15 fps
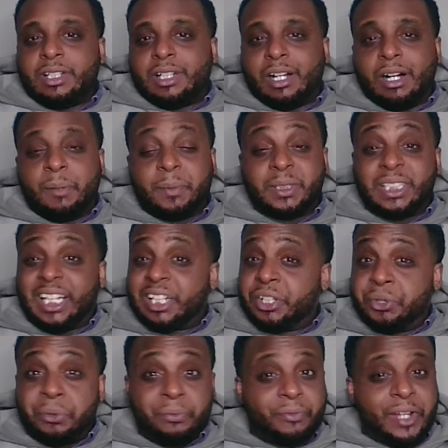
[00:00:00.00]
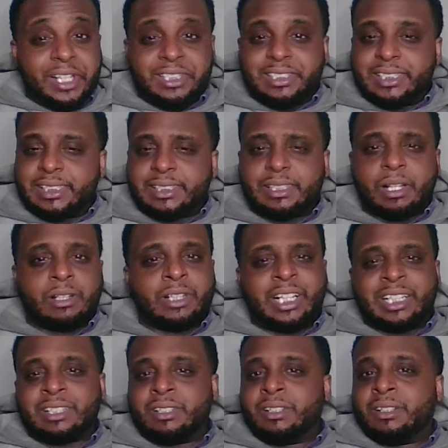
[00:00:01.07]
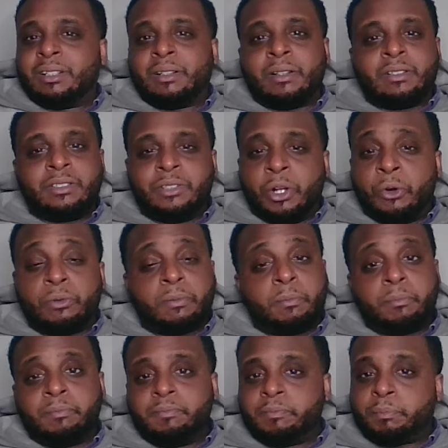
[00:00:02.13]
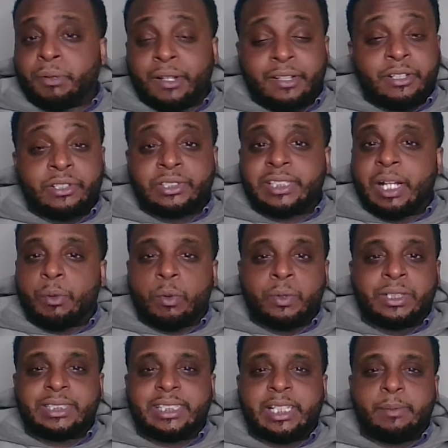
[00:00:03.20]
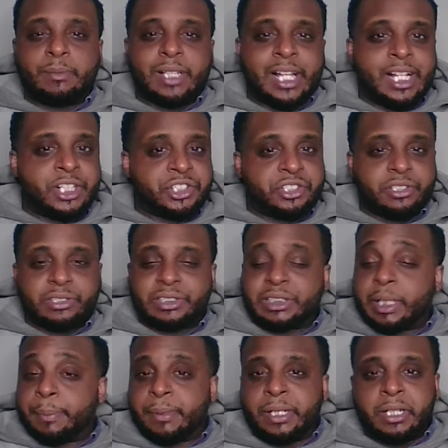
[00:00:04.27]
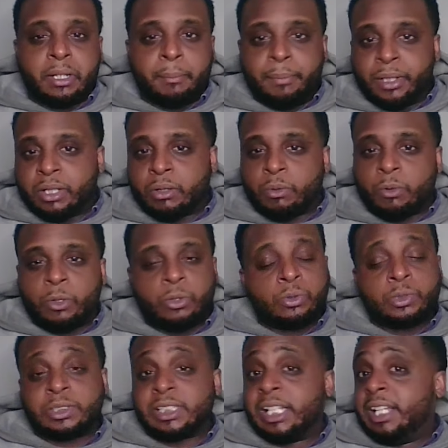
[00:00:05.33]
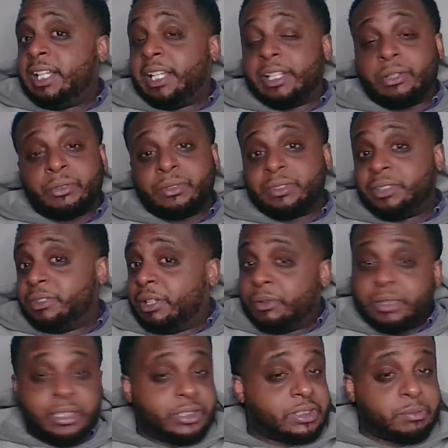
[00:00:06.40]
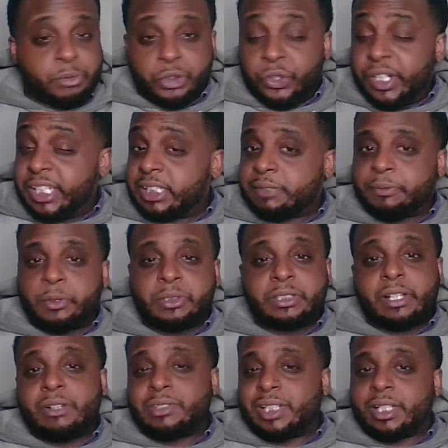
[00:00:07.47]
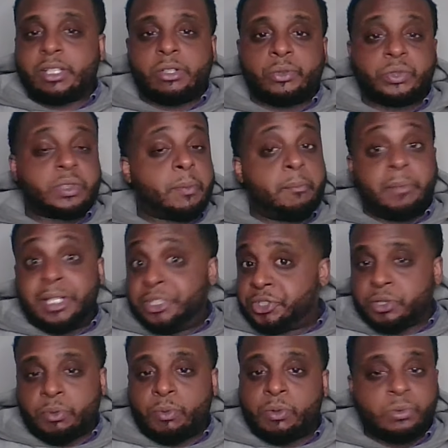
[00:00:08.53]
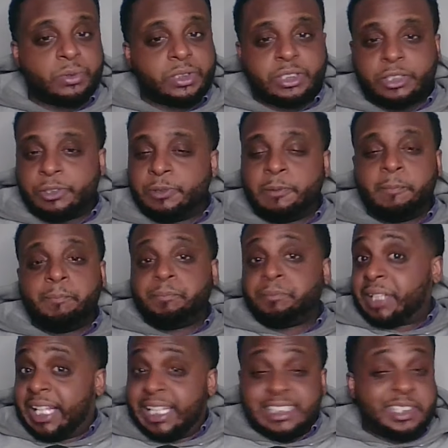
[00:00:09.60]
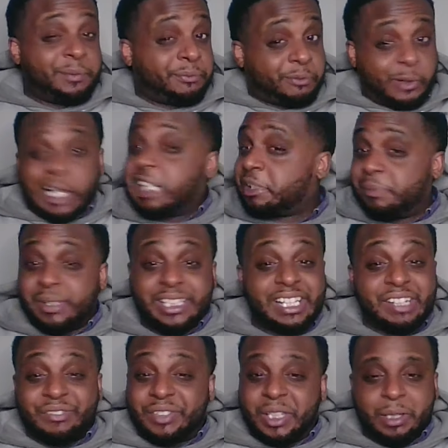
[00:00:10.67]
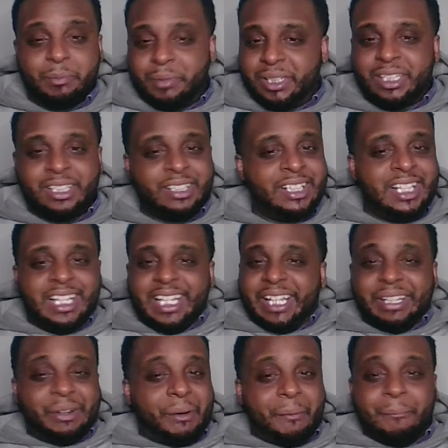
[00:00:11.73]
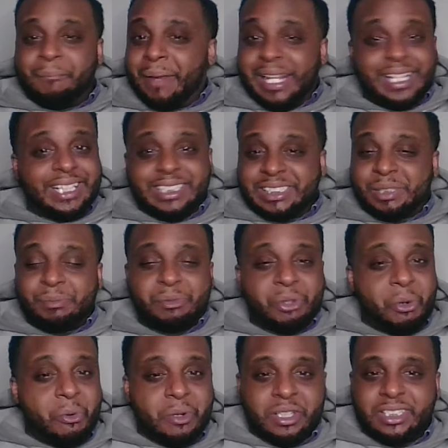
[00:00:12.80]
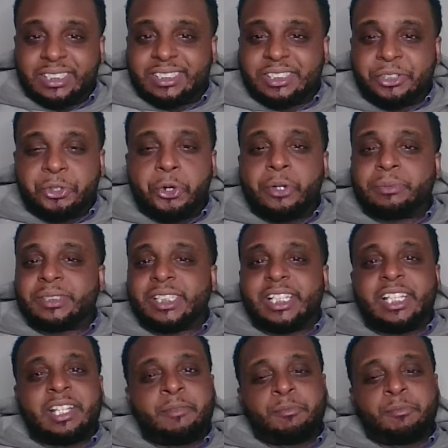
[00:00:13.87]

Um, a lot of new faces, a lot of you know players that were on the team last year stepping into bigger roles, and on, you know, there's some transfers that are taking on some major roles too, and some freshmen that have come in and are making some noise. You know what I'm saying?